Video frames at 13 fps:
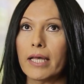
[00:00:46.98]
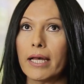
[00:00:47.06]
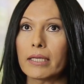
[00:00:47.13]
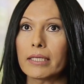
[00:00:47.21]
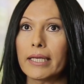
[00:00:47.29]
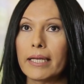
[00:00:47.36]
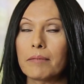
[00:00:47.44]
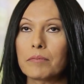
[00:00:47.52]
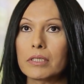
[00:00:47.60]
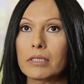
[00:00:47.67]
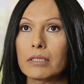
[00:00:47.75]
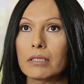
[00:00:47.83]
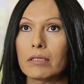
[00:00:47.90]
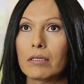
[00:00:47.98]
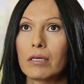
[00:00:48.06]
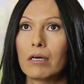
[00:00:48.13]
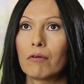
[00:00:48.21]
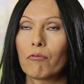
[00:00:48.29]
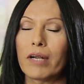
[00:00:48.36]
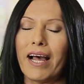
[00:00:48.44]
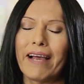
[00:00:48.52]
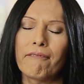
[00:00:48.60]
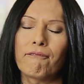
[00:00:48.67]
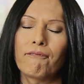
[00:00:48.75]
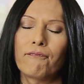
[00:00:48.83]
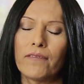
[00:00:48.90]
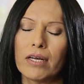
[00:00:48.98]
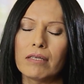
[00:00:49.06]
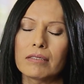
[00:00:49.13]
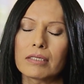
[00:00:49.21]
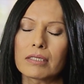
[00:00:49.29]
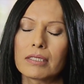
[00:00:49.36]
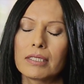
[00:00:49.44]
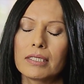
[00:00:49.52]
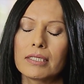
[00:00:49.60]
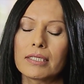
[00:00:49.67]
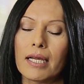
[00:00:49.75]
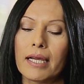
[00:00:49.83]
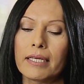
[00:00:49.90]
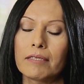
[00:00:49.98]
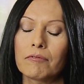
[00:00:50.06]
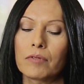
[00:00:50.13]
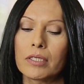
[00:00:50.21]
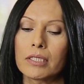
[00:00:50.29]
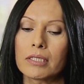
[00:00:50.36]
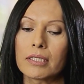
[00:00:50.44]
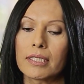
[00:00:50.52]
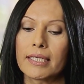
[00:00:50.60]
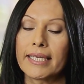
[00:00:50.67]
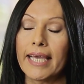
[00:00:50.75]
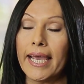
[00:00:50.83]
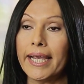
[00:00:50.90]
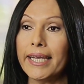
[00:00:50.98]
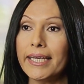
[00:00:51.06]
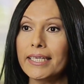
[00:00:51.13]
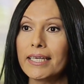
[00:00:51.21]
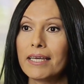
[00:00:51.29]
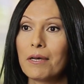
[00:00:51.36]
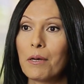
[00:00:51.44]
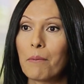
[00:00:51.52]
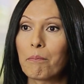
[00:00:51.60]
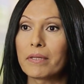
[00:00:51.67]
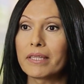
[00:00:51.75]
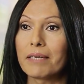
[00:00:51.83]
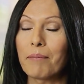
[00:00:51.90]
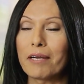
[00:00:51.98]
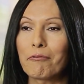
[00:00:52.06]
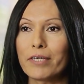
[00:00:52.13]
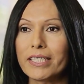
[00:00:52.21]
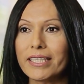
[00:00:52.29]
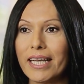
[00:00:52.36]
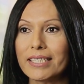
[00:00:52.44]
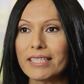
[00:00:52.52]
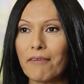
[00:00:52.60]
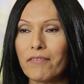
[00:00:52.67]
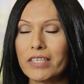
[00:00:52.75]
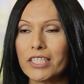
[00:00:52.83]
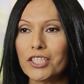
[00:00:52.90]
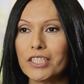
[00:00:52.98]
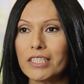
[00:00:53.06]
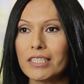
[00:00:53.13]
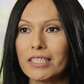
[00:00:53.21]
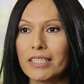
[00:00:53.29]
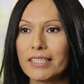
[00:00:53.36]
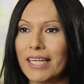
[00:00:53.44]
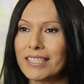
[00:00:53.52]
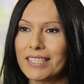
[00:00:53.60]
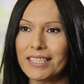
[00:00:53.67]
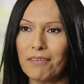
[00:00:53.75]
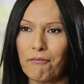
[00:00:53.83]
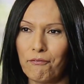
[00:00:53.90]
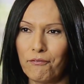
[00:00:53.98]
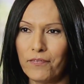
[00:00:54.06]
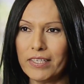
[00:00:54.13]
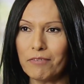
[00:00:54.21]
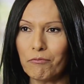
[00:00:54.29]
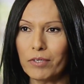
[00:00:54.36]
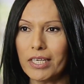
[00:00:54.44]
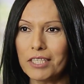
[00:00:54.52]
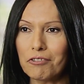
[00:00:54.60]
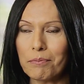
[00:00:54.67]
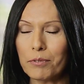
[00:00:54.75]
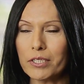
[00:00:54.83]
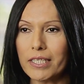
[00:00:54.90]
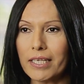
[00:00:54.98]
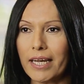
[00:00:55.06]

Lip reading: that came to what I felt inside was gay, but then by reading that definition, that didn't fit 100%